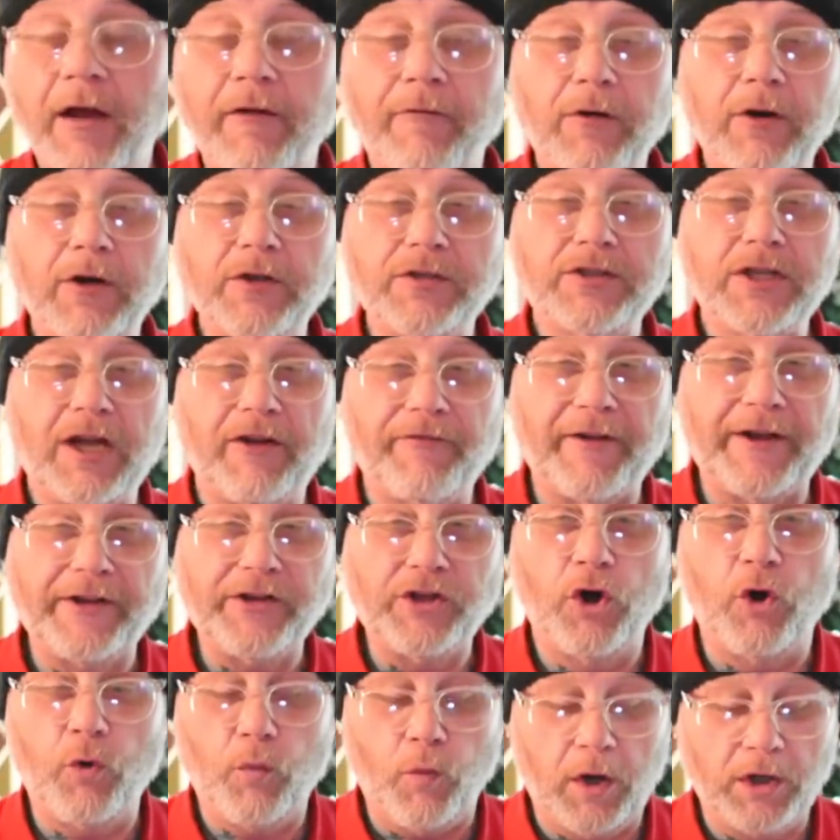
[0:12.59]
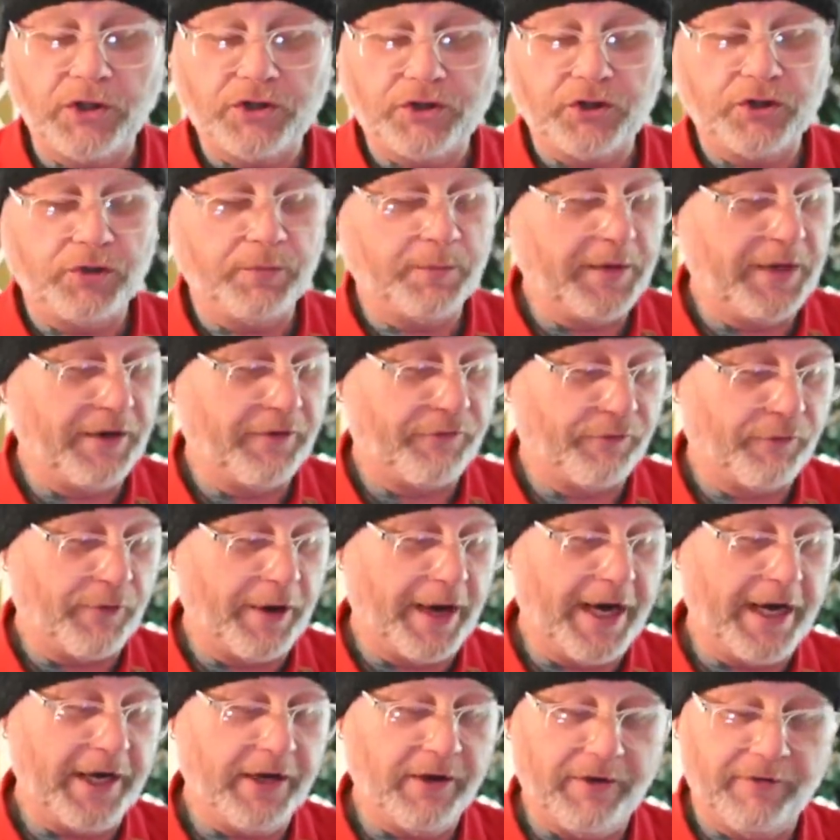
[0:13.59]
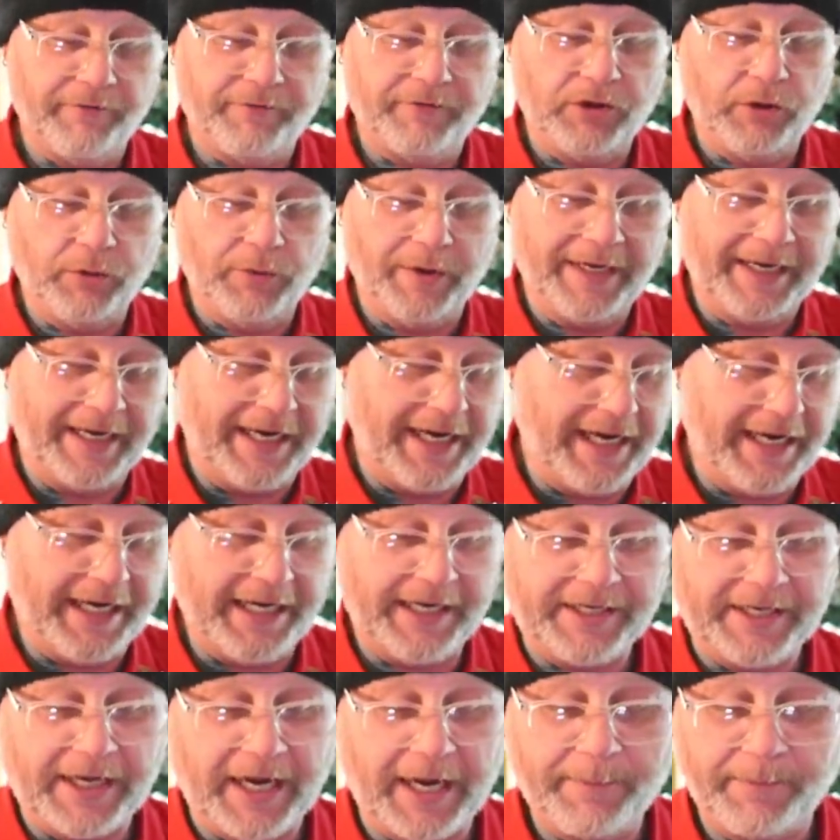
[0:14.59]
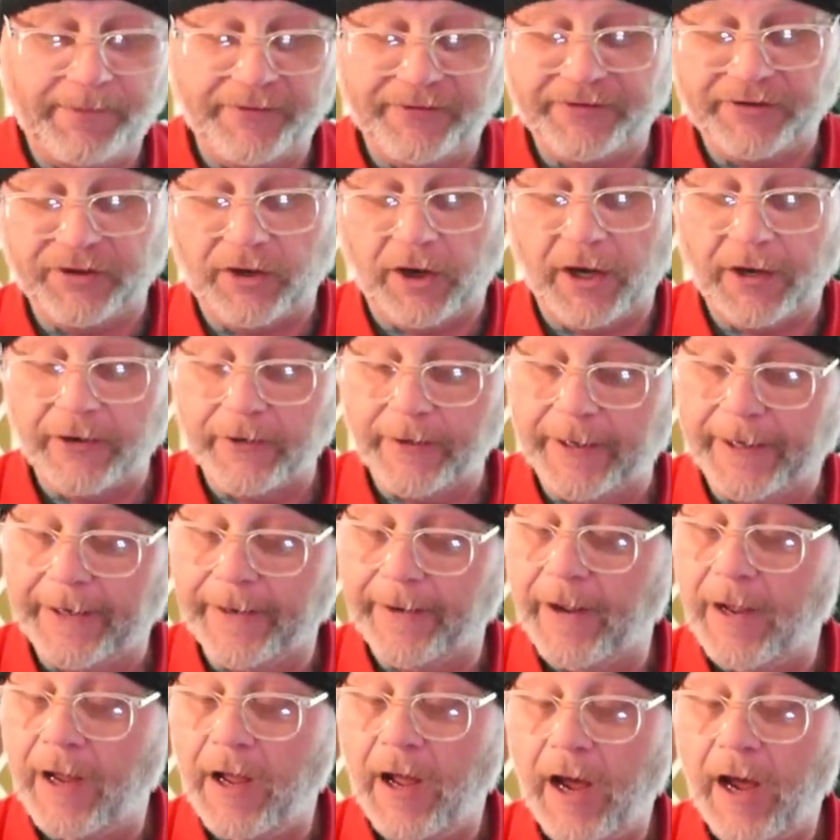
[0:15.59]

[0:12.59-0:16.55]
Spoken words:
First off, I don't want you to be afraid of doing any type of soldering.